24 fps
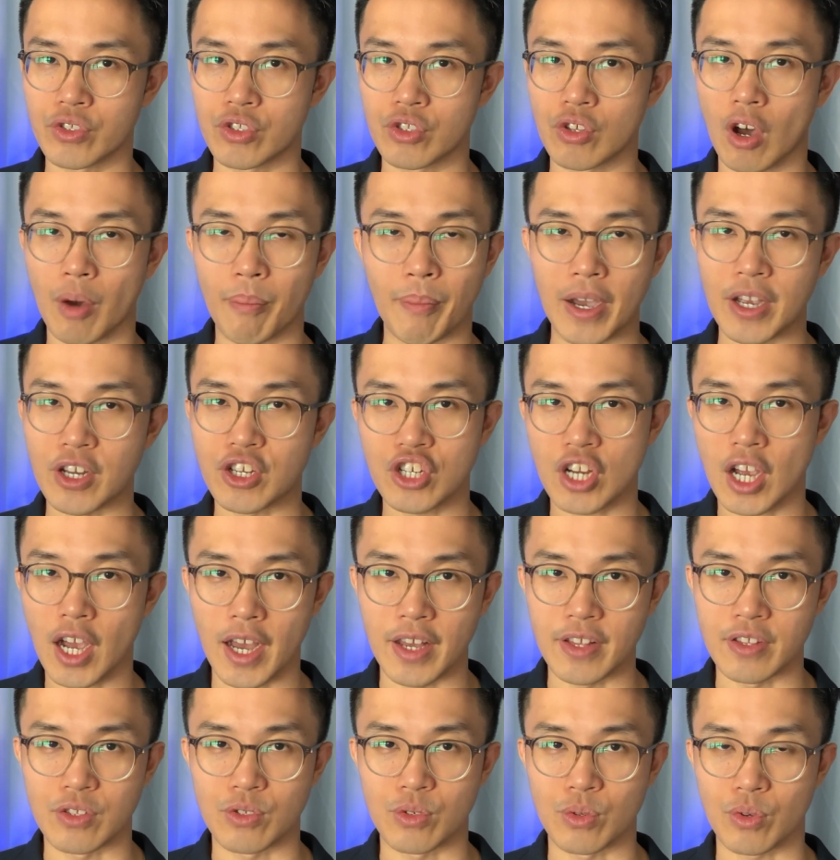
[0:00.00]
on my
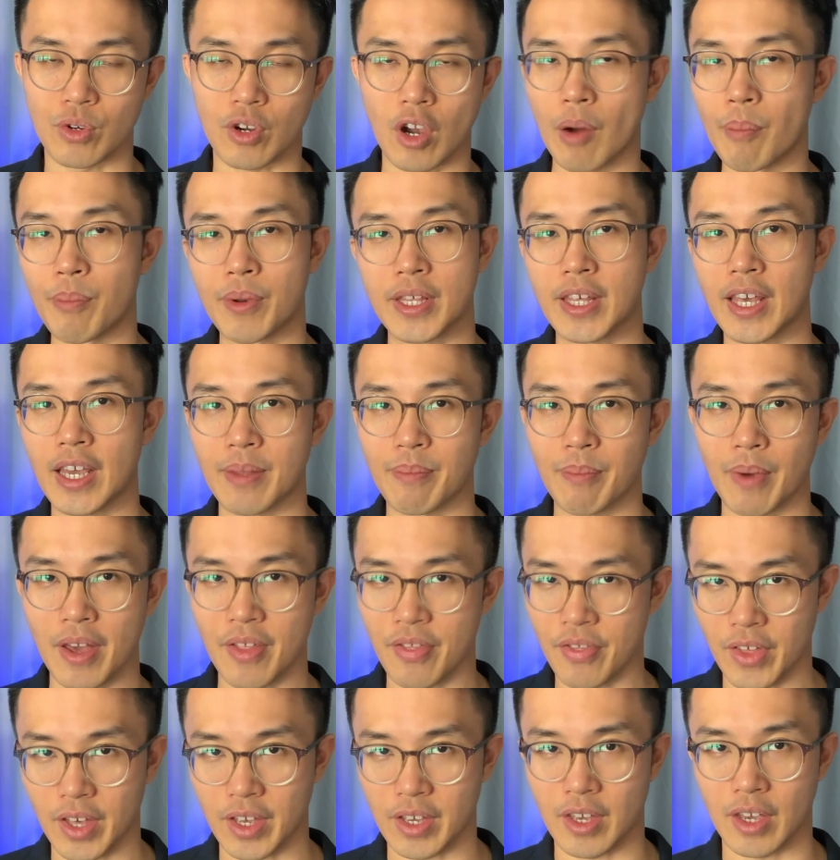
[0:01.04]
chart to complicate my
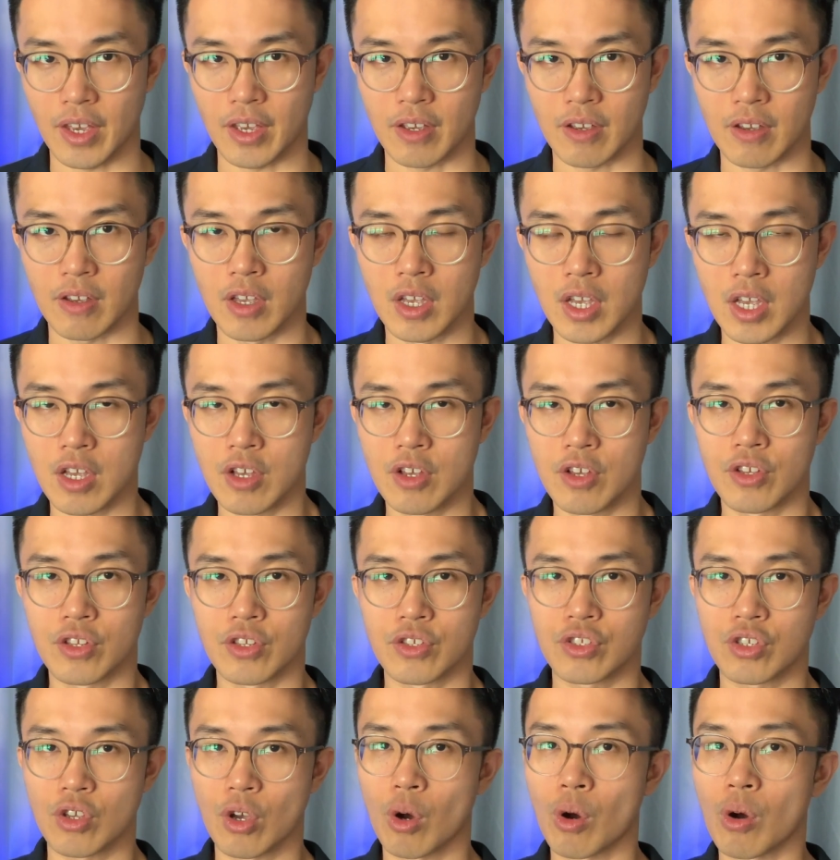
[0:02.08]
thinking.
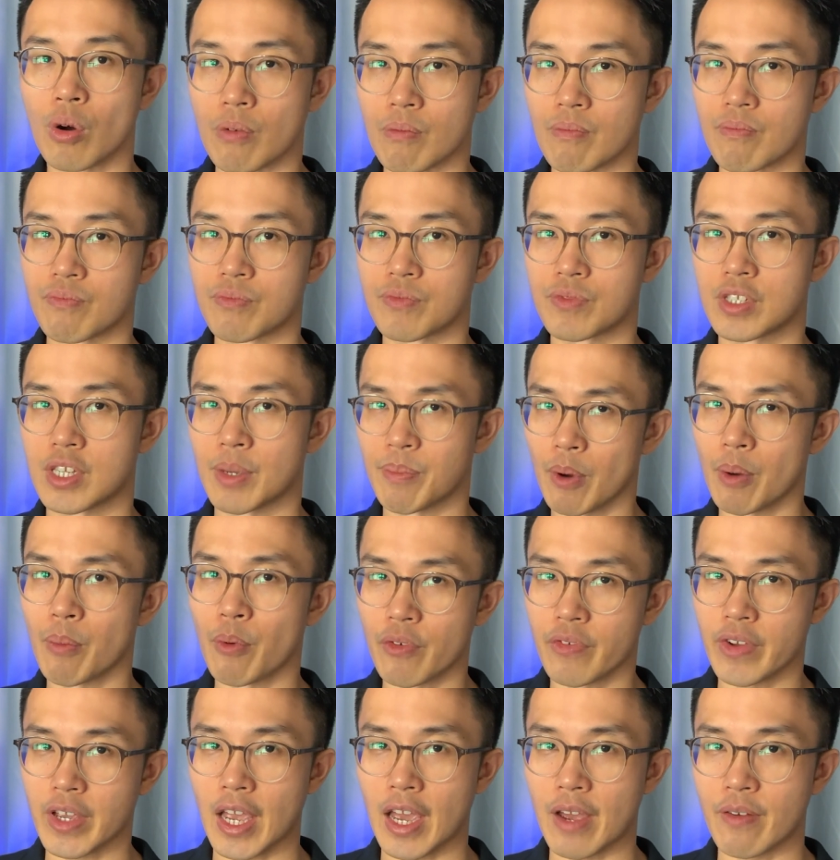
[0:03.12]
So simple
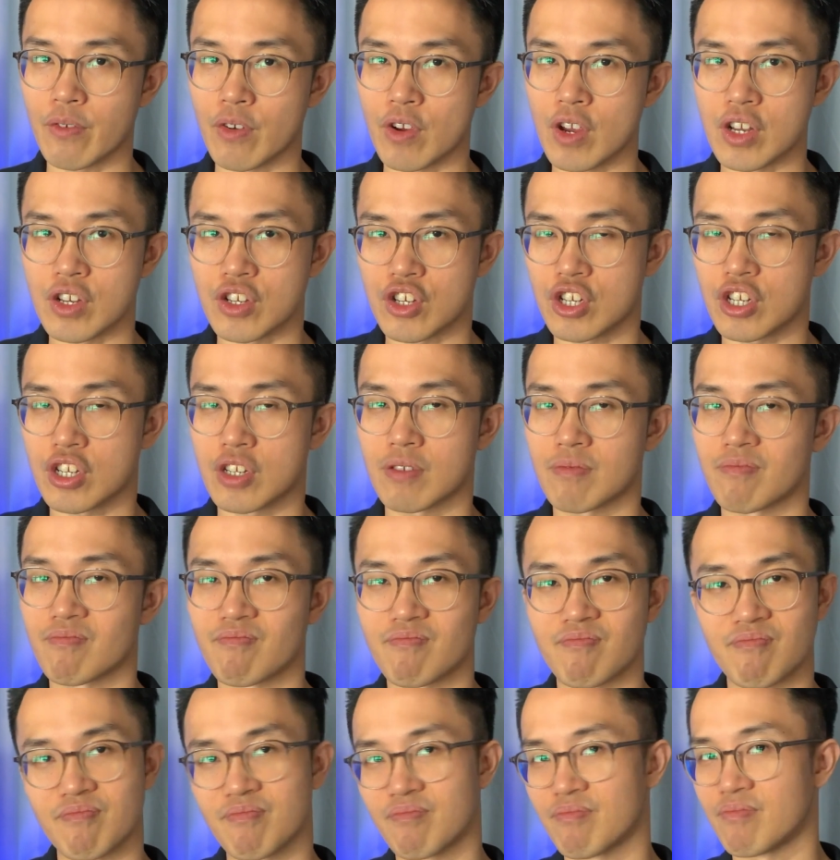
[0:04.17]
moving average
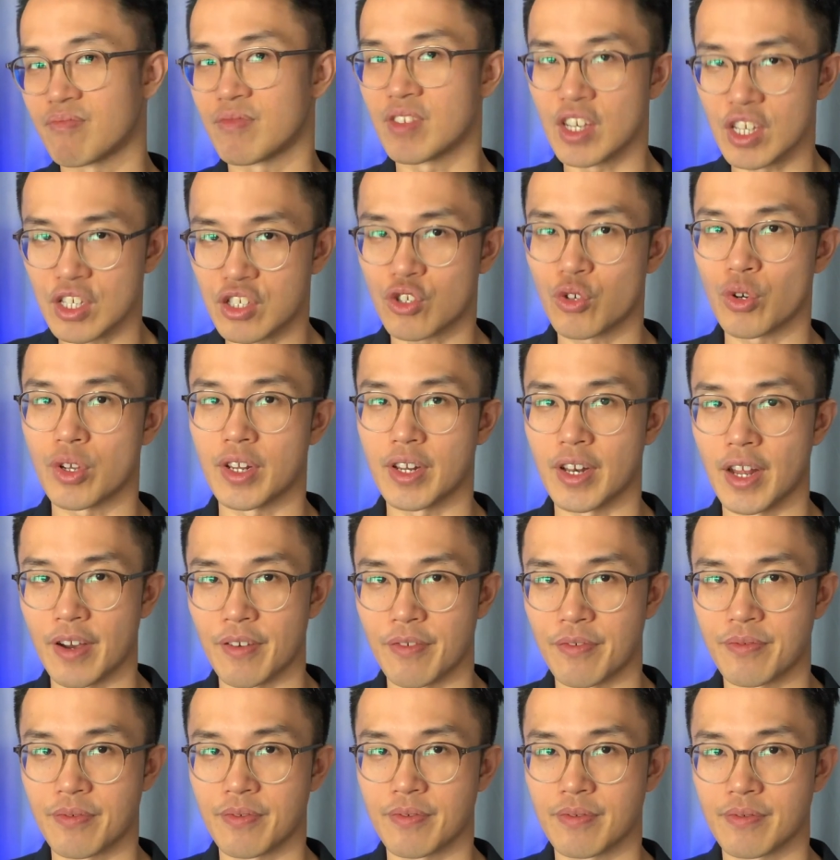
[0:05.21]
is good
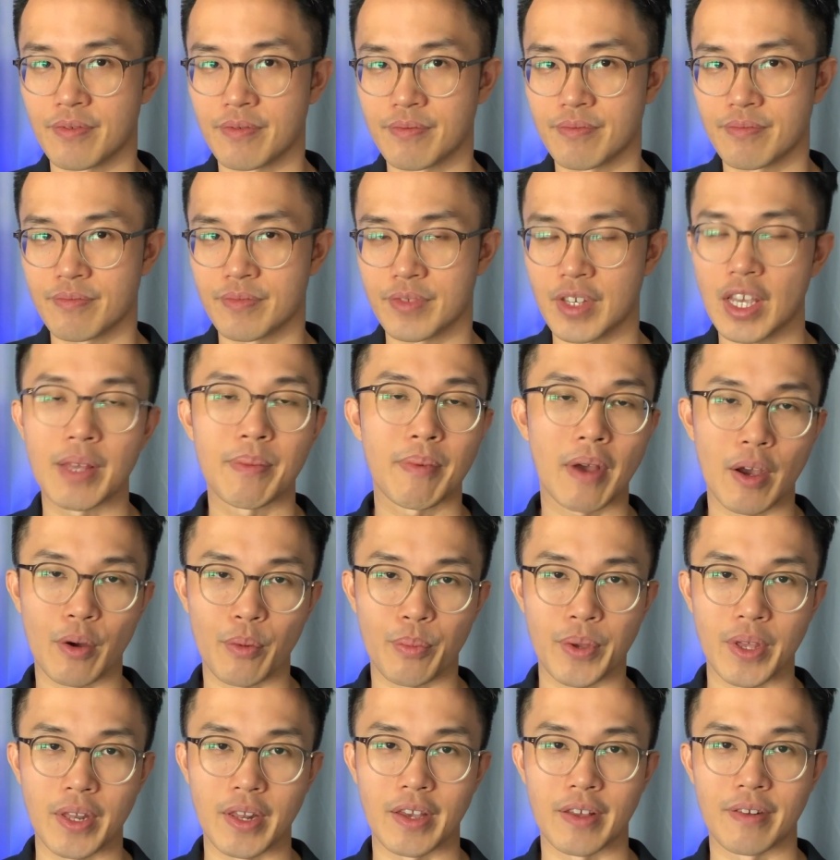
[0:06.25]
enough, in my
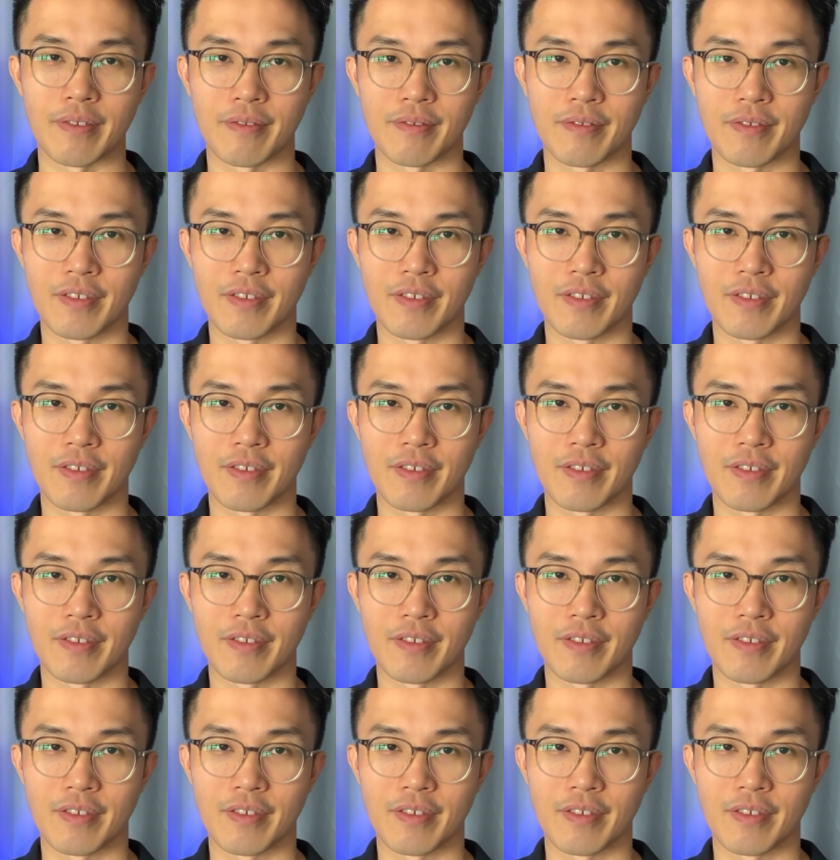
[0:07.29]
opinion.